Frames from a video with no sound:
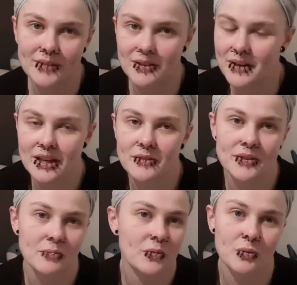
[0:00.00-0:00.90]
If any of
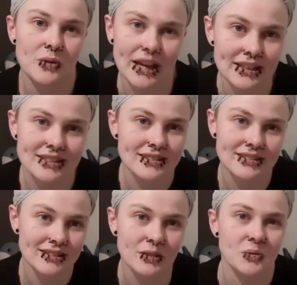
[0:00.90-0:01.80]
them were right,
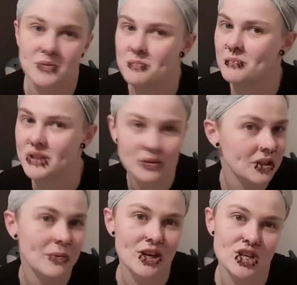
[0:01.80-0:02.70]
was
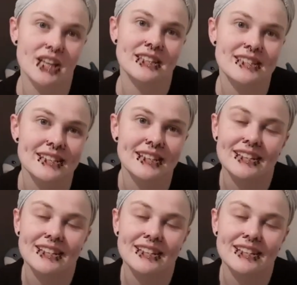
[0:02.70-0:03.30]
purely by chance.